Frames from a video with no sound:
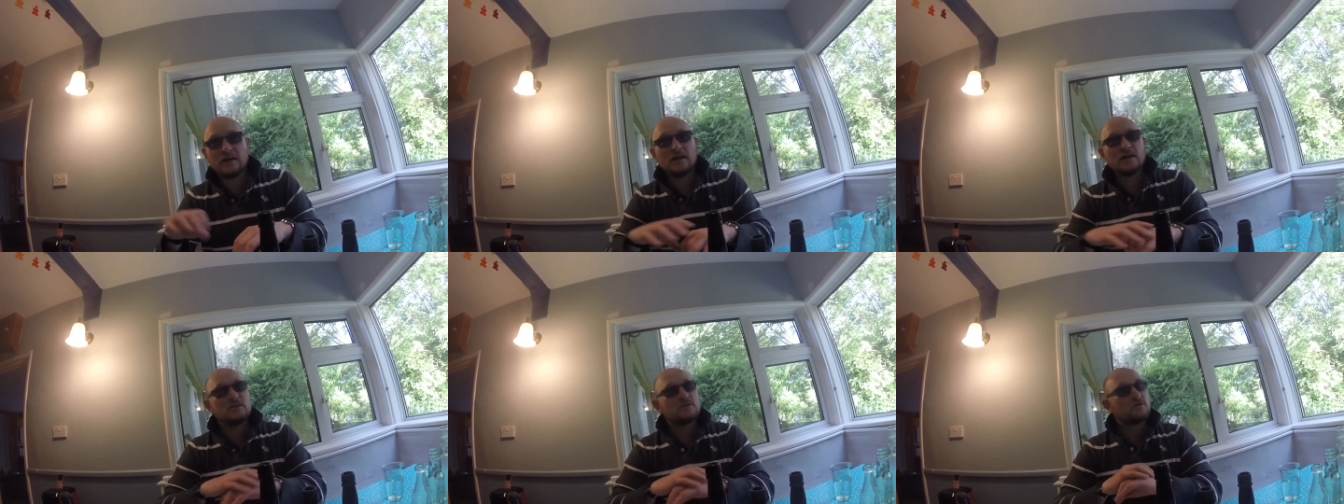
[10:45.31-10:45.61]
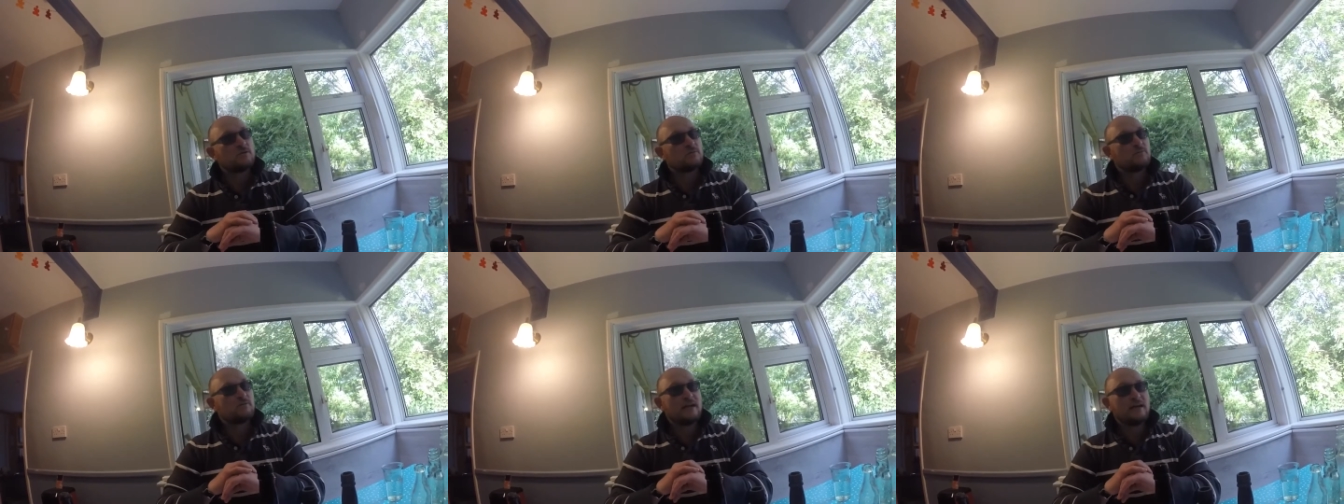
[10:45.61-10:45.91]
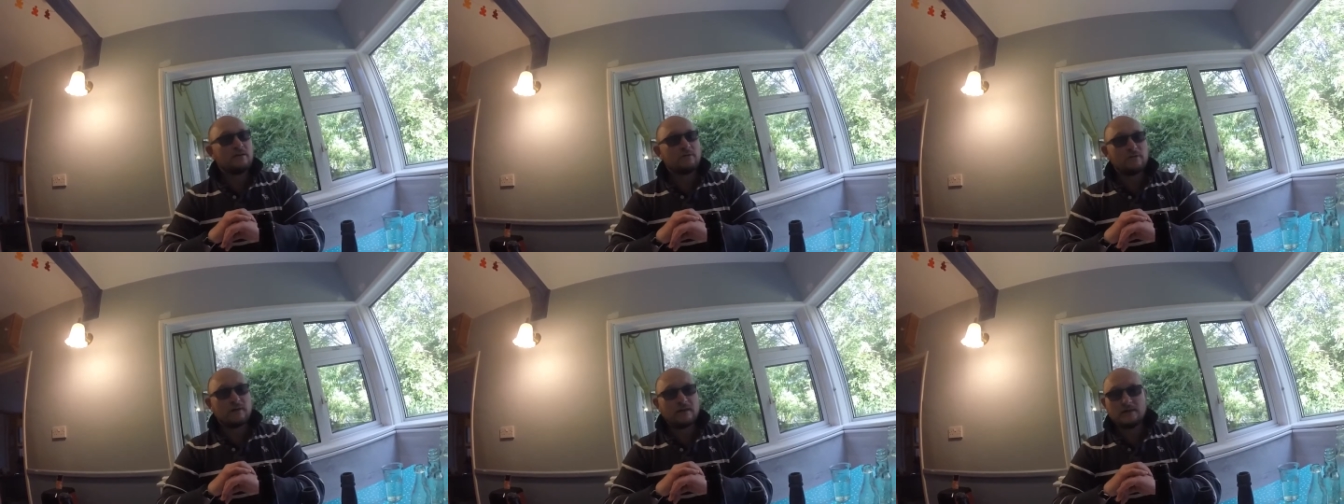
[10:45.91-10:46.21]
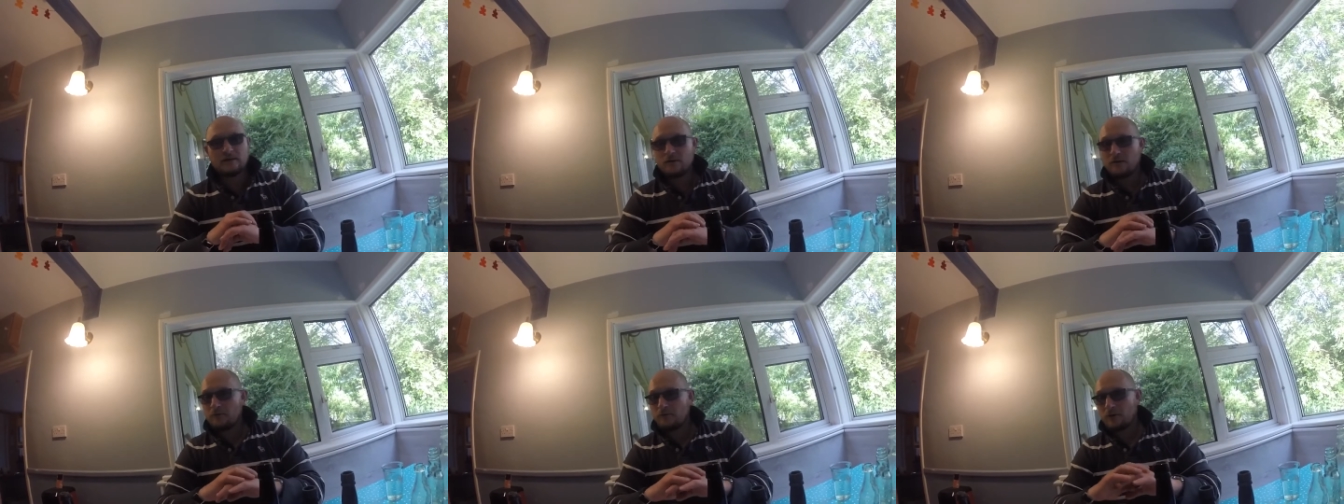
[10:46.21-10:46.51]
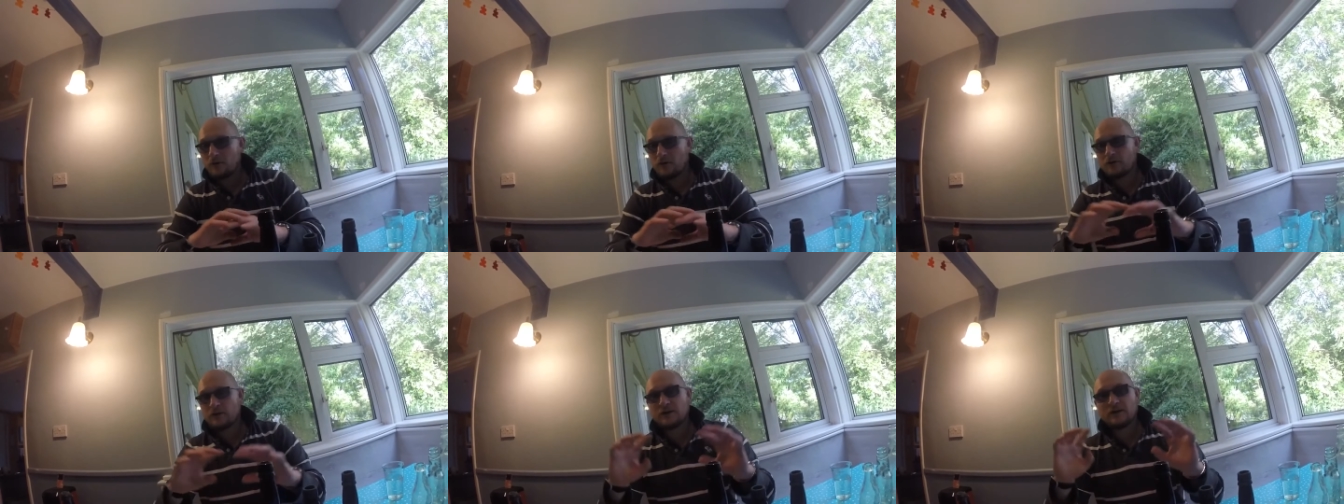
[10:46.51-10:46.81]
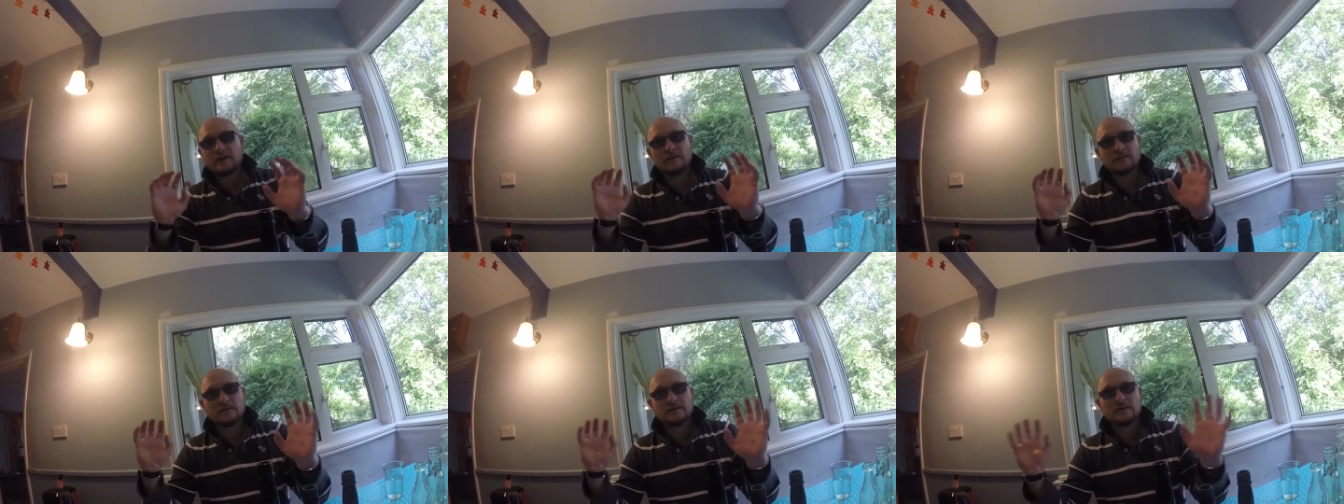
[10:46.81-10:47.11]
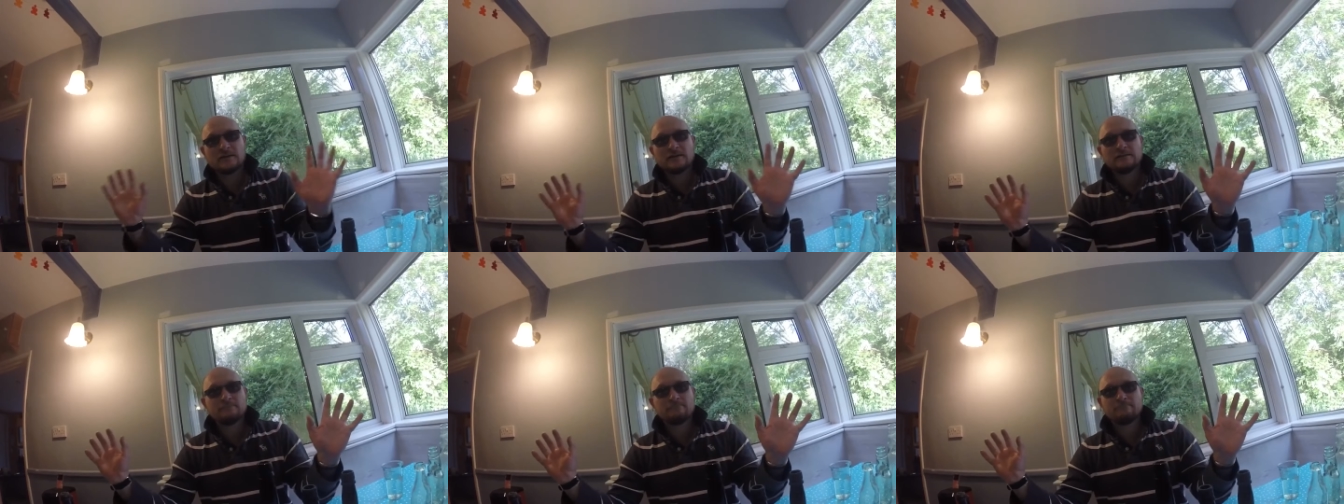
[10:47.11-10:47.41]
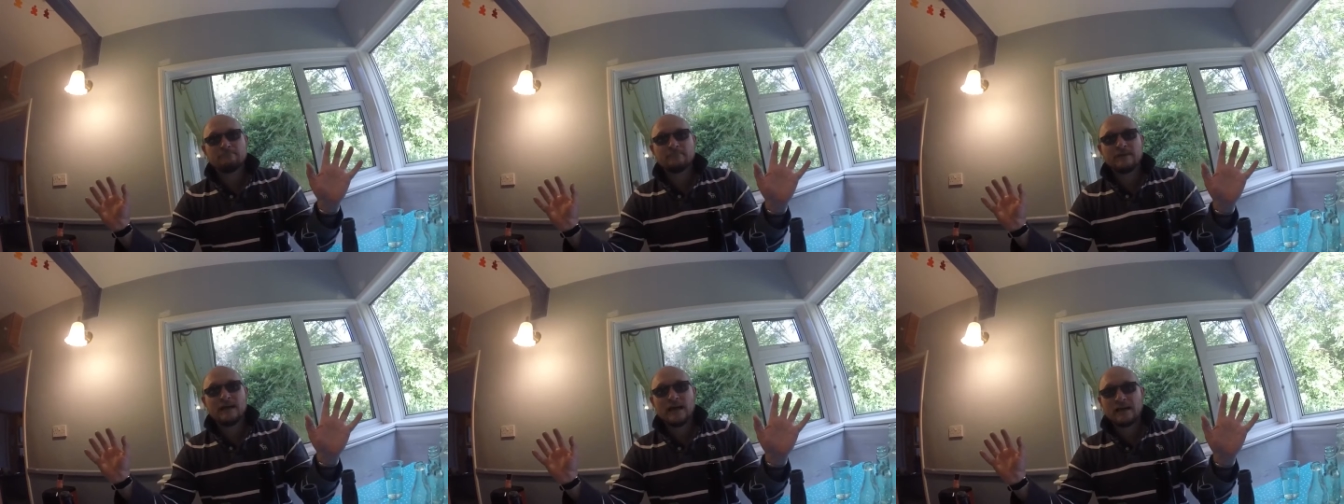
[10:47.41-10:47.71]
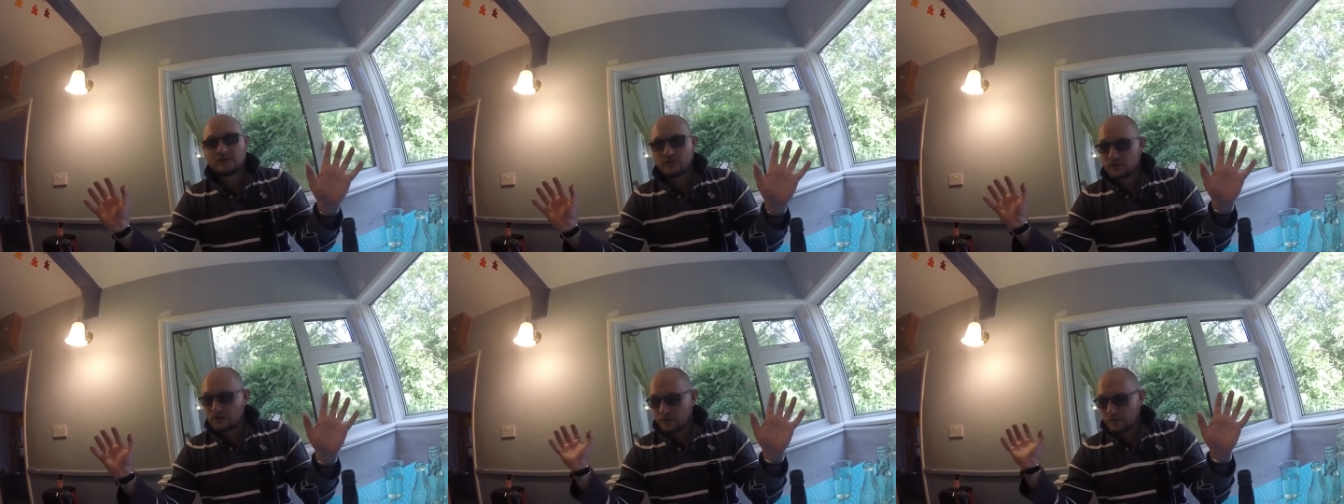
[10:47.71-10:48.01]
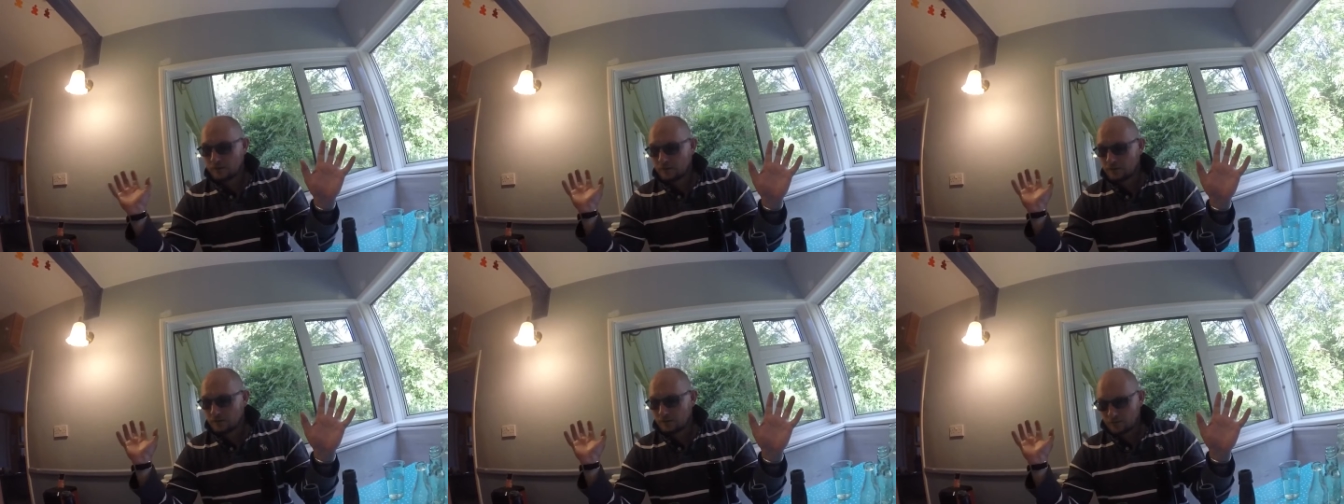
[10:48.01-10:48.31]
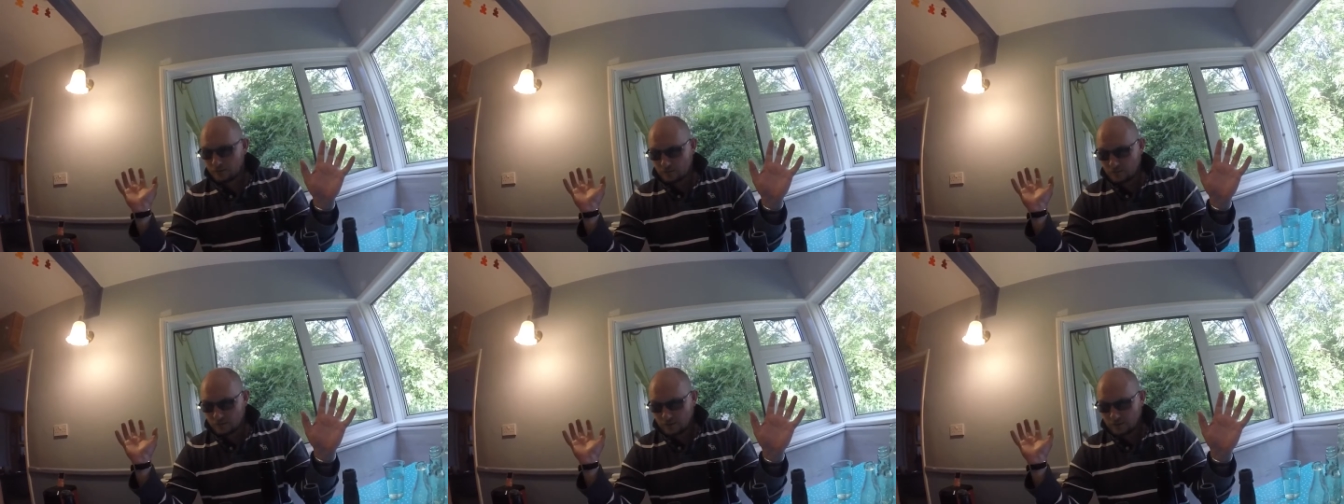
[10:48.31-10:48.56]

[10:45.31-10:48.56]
So now they no longer had to